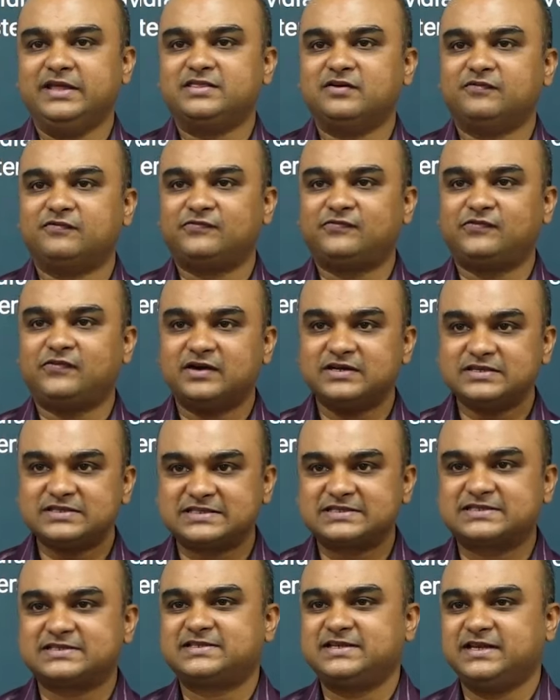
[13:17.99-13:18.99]
The
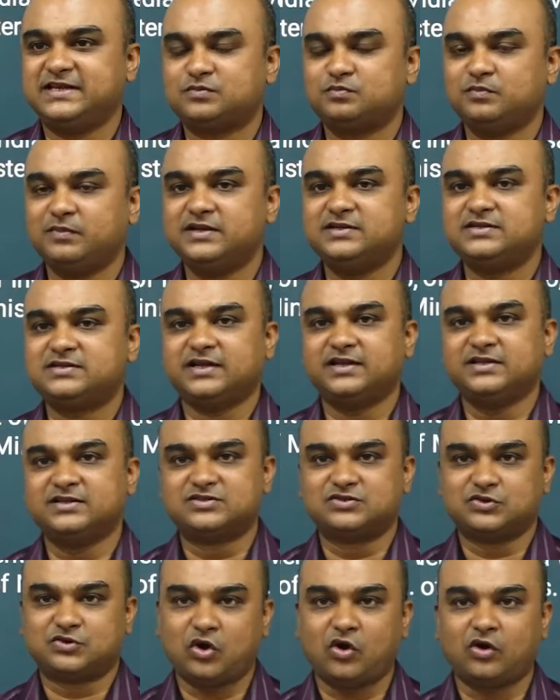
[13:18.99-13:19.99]
first statement
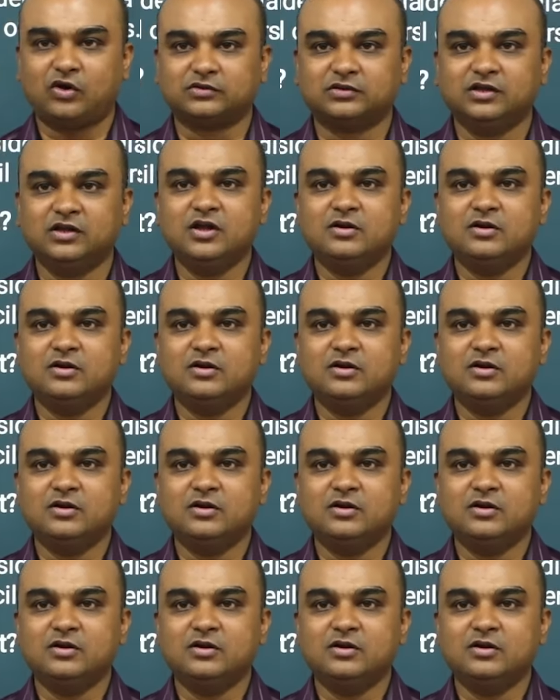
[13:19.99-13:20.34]
is wrong.